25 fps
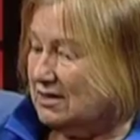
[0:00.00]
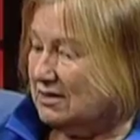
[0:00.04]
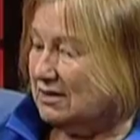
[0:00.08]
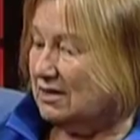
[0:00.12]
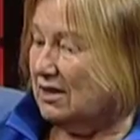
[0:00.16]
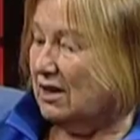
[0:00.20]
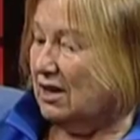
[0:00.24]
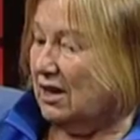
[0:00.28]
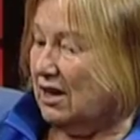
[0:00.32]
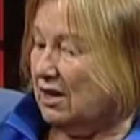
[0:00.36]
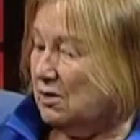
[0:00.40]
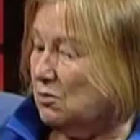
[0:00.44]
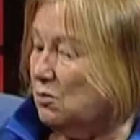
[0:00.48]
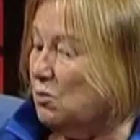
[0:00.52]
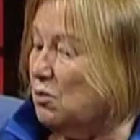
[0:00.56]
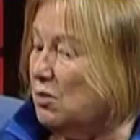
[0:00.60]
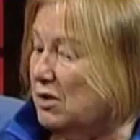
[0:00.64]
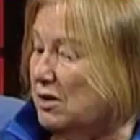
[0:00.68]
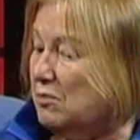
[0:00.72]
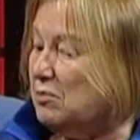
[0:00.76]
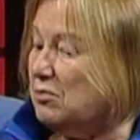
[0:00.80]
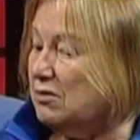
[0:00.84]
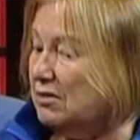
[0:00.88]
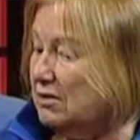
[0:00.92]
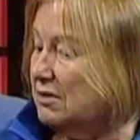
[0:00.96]
and
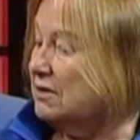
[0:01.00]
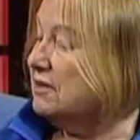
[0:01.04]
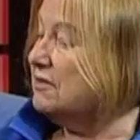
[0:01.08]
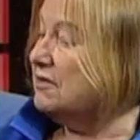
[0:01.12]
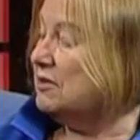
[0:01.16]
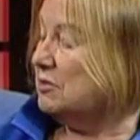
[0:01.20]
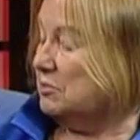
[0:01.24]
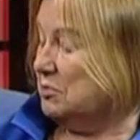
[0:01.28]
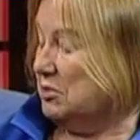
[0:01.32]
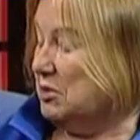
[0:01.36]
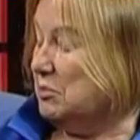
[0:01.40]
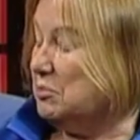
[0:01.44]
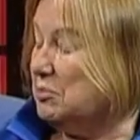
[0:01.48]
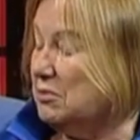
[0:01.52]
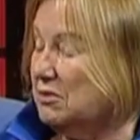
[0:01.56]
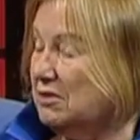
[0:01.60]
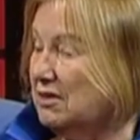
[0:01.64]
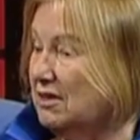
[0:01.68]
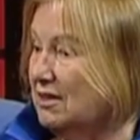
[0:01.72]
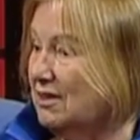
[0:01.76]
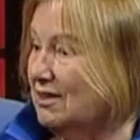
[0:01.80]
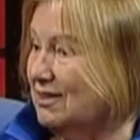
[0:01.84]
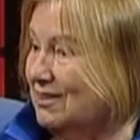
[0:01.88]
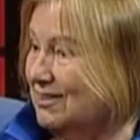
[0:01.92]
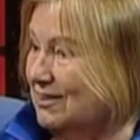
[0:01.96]
we believe that people
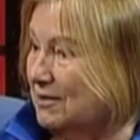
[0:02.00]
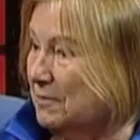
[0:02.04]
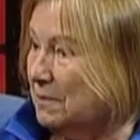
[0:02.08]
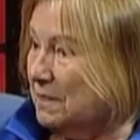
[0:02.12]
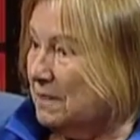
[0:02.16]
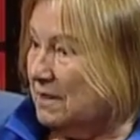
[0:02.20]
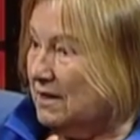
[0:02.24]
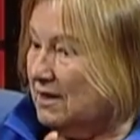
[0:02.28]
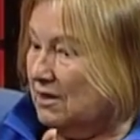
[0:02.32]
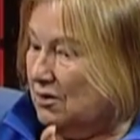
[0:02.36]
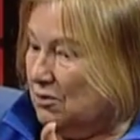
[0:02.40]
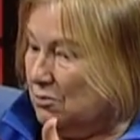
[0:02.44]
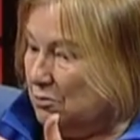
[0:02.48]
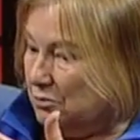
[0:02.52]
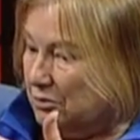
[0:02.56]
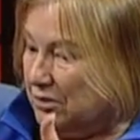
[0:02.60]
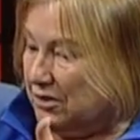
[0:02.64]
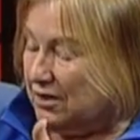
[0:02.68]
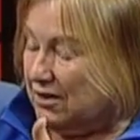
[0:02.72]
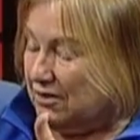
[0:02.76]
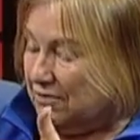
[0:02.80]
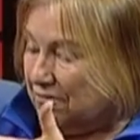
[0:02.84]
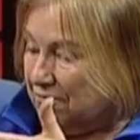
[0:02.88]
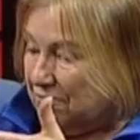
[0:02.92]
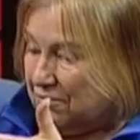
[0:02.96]
need
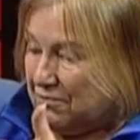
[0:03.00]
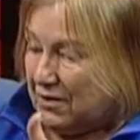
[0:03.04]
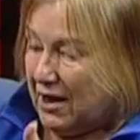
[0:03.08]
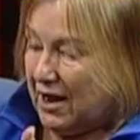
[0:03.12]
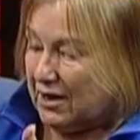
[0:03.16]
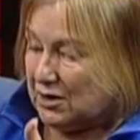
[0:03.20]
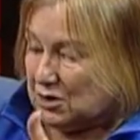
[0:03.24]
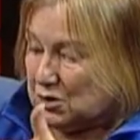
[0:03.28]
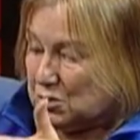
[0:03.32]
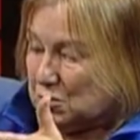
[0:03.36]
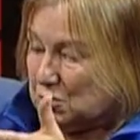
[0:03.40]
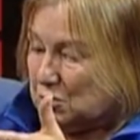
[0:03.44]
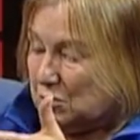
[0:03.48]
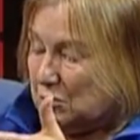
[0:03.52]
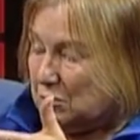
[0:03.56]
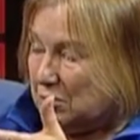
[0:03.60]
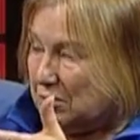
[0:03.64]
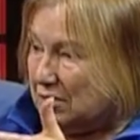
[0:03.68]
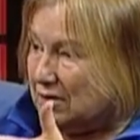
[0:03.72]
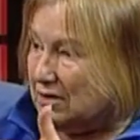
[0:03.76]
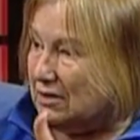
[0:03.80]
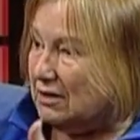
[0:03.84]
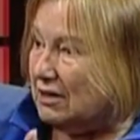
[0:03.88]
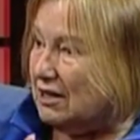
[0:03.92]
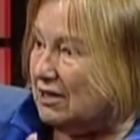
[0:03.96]
really factual,
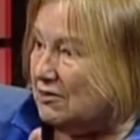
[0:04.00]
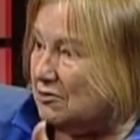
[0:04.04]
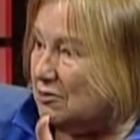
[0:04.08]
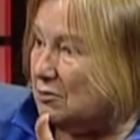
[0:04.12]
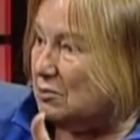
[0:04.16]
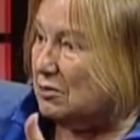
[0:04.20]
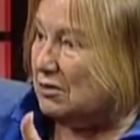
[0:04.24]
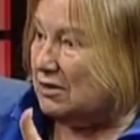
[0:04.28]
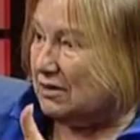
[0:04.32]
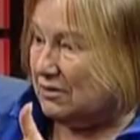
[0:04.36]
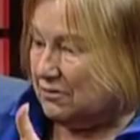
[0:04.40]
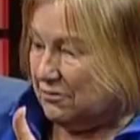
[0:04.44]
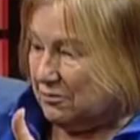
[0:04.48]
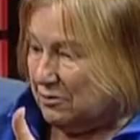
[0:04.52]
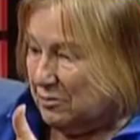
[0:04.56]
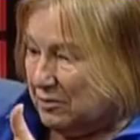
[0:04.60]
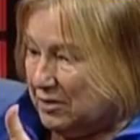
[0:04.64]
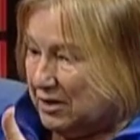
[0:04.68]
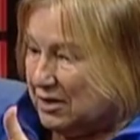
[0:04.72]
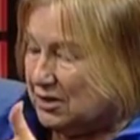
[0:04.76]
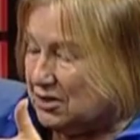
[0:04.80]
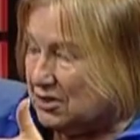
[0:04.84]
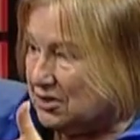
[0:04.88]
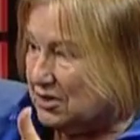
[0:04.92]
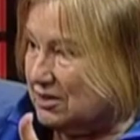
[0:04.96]
believable
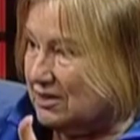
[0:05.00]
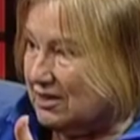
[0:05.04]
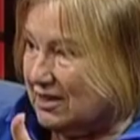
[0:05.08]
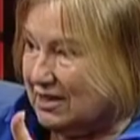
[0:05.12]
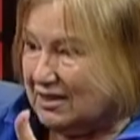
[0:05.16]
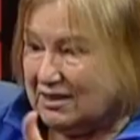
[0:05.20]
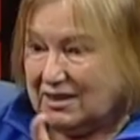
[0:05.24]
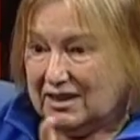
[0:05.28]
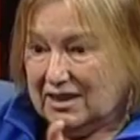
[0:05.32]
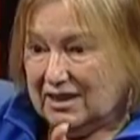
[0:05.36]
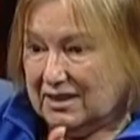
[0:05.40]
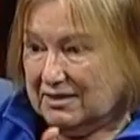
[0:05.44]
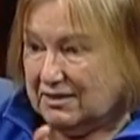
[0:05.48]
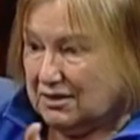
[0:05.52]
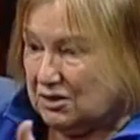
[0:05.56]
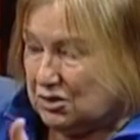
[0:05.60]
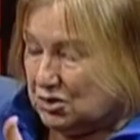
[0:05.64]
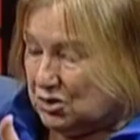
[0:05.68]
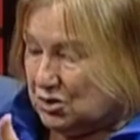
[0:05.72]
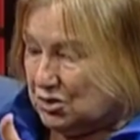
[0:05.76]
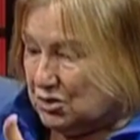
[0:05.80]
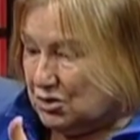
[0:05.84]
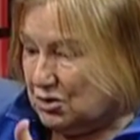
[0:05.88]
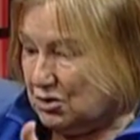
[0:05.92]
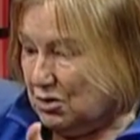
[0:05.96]
information that
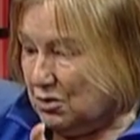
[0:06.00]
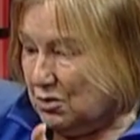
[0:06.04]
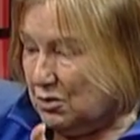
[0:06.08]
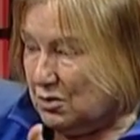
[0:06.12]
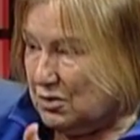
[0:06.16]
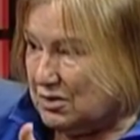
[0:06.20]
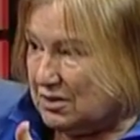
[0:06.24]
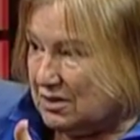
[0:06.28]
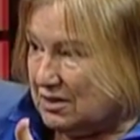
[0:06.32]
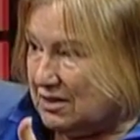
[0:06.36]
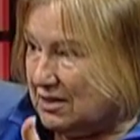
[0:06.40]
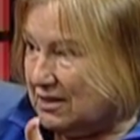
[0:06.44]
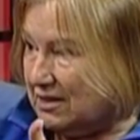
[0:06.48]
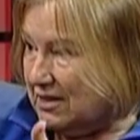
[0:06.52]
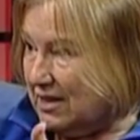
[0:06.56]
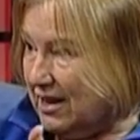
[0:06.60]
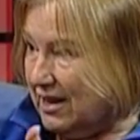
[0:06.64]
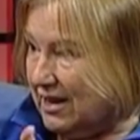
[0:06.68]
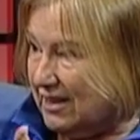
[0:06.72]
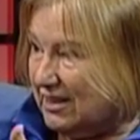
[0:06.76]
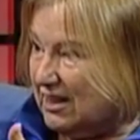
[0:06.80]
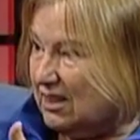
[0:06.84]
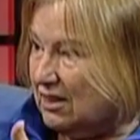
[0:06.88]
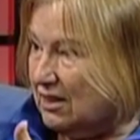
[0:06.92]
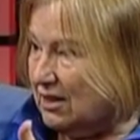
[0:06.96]
shows and
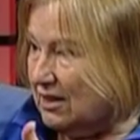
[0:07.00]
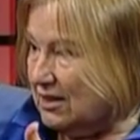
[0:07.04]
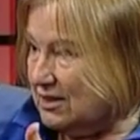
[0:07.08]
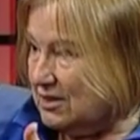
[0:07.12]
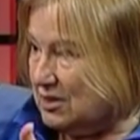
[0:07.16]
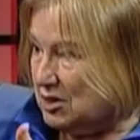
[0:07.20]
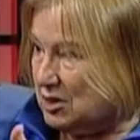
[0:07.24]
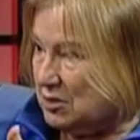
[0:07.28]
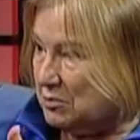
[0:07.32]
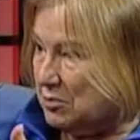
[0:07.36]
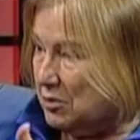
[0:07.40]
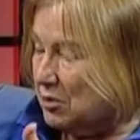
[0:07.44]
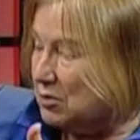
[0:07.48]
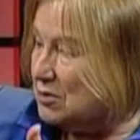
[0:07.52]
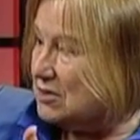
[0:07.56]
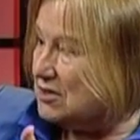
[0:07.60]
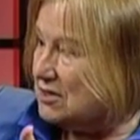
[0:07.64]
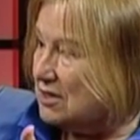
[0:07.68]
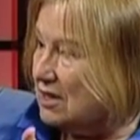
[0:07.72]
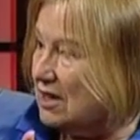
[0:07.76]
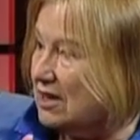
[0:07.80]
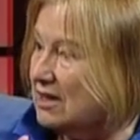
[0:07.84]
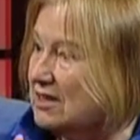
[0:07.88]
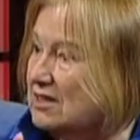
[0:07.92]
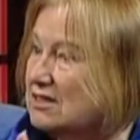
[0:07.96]
analyzes both
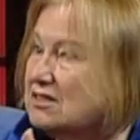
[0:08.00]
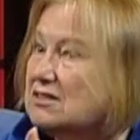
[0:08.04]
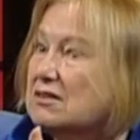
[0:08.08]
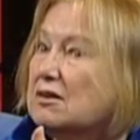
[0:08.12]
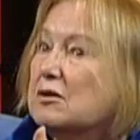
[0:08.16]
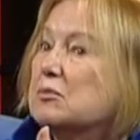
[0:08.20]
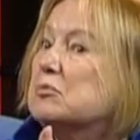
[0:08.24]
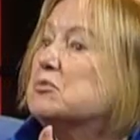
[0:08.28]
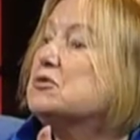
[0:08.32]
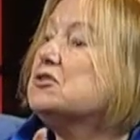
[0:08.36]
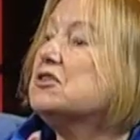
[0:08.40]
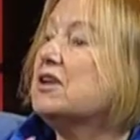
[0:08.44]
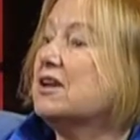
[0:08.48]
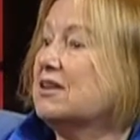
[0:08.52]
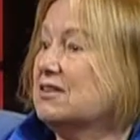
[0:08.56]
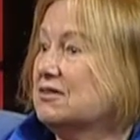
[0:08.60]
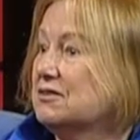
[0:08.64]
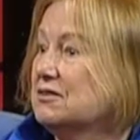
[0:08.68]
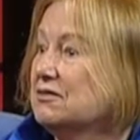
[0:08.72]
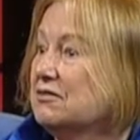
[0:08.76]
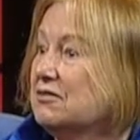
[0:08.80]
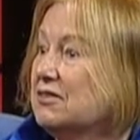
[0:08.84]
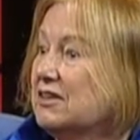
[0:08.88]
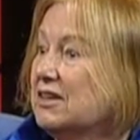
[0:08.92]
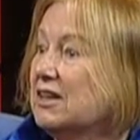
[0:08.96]
sides
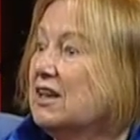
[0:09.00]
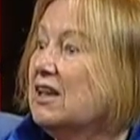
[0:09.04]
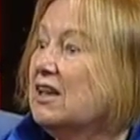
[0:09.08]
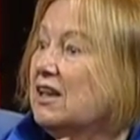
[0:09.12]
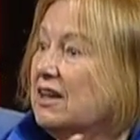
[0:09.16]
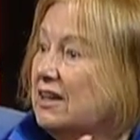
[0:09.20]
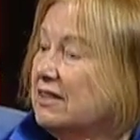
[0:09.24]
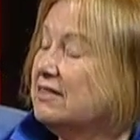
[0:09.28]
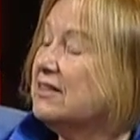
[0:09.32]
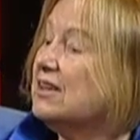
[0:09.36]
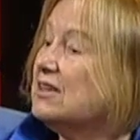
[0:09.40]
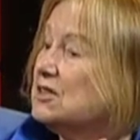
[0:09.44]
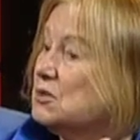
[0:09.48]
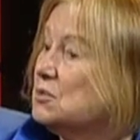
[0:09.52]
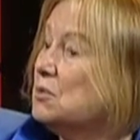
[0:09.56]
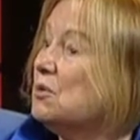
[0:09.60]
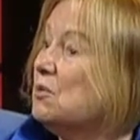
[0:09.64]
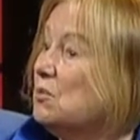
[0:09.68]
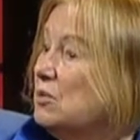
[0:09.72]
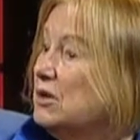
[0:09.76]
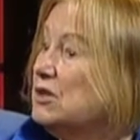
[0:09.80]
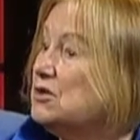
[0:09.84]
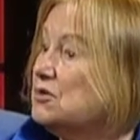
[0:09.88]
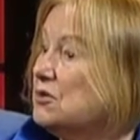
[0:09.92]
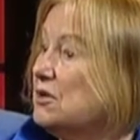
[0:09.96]
objectively. And that's
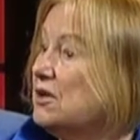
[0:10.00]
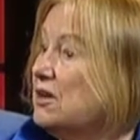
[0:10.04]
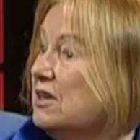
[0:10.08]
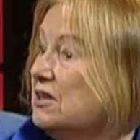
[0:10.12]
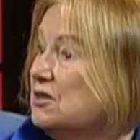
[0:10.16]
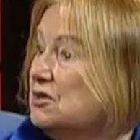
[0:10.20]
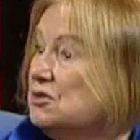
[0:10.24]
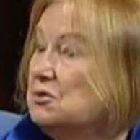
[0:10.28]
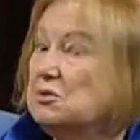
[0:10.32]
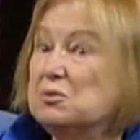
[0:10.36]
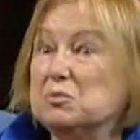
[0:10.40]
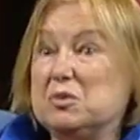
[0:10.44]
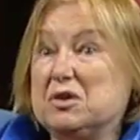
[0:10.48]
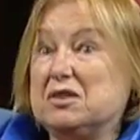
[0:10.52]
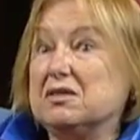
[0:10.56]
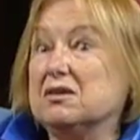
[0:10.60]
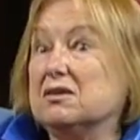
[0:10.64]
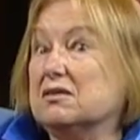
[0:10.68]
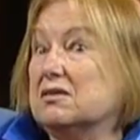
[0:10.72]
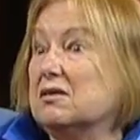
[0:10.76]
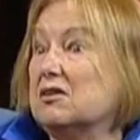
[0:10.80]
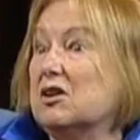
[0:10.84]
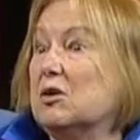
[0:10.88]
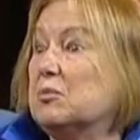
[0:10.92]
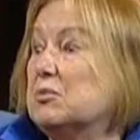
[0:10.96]
what we try and do. And we
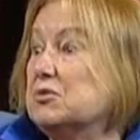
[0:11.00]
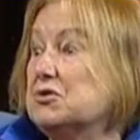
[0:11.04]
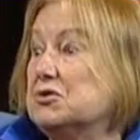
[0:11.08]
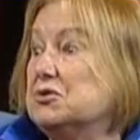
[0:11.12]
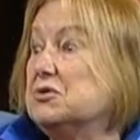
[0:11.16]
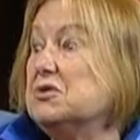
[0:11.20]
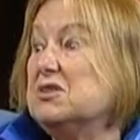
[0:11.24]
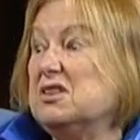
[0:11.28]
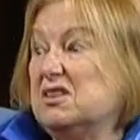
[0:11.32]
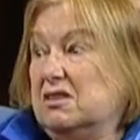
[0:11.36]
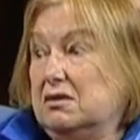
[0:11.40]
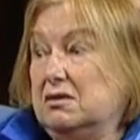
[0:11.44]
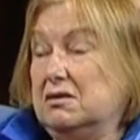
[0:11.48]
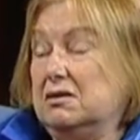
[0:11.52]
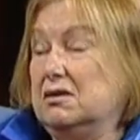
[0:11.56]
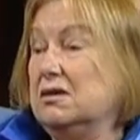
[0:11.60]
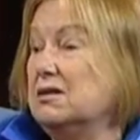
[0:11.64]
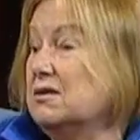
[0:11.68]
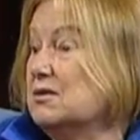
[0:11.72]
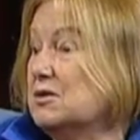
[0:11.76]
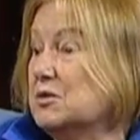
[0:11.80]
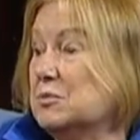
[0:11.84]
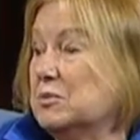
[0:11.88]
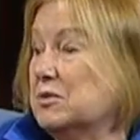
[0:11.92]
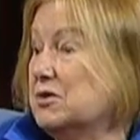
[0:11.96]
think the opportunity and the
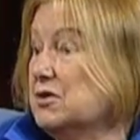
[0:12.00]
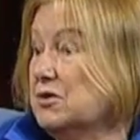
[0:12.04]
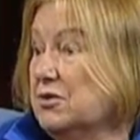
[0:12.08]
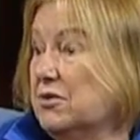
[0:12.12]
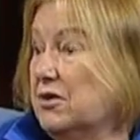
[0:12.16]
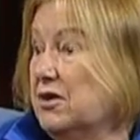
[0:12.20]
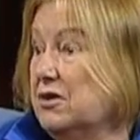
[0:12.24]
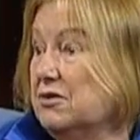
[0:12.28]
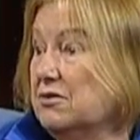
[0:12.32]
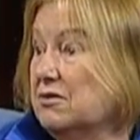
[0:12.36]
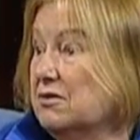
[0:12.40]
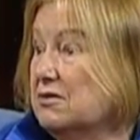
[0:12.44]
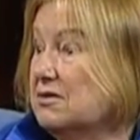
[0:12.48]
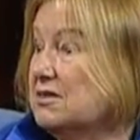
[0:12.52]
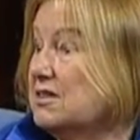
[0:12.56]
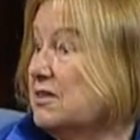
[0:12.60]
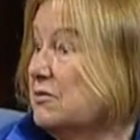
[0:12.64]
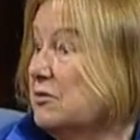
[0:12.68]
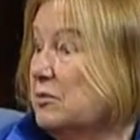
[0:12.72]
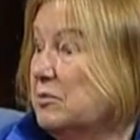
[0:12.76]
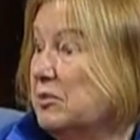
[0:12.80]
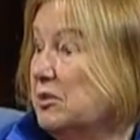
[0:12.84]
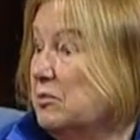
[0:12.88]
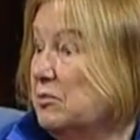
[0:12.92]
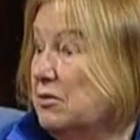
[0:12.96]
need is much greater than it's
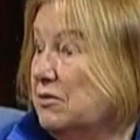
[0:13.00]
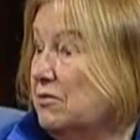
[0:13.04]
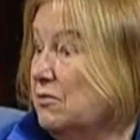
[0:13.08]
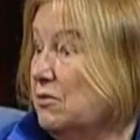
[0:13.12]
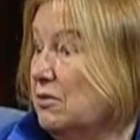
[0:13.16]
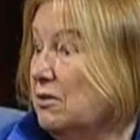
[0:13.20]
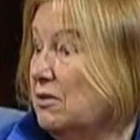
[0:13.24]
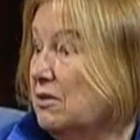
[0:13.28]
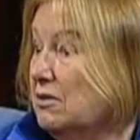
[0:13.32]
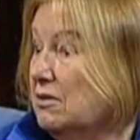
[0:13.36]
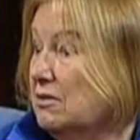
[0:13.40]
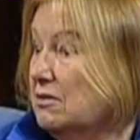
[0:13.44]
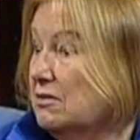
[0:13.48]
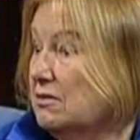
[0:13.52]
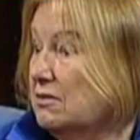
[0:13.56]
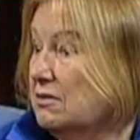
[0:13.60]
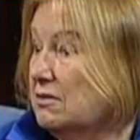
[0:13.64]
ever been before.